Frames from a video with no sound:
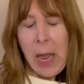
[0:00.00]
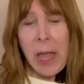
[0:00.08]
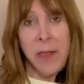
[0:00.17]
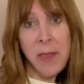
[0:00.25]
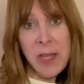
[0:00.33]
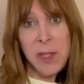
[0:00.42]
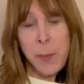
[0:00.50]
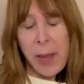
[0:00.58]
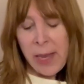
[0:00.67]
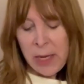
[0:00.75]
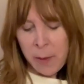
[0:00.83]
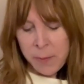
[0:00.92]
And this
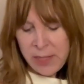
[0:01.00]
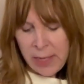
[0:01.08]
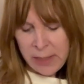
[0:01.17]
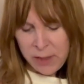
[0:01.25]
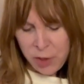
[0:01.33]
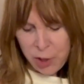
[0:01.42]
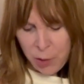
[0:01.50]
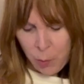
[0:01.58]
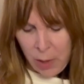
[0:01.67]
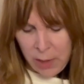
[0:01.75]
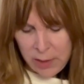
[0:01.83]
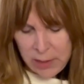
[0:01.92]
bag comes out to
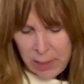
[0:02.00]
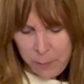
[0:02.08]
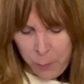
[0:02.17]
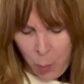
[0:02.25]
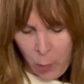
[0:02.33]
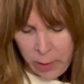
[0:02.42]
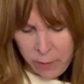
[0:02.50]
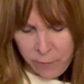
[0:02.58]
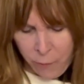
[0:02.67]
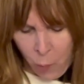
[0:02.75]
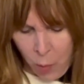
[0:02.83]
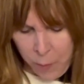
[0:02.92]

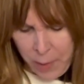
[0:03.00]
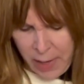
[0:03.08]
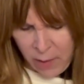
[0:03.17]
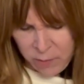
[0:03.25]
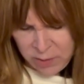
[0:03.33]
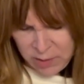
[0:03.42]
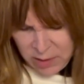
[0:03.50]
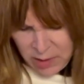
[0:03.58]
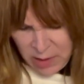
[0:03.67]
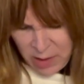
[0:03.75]
10.4 pounds,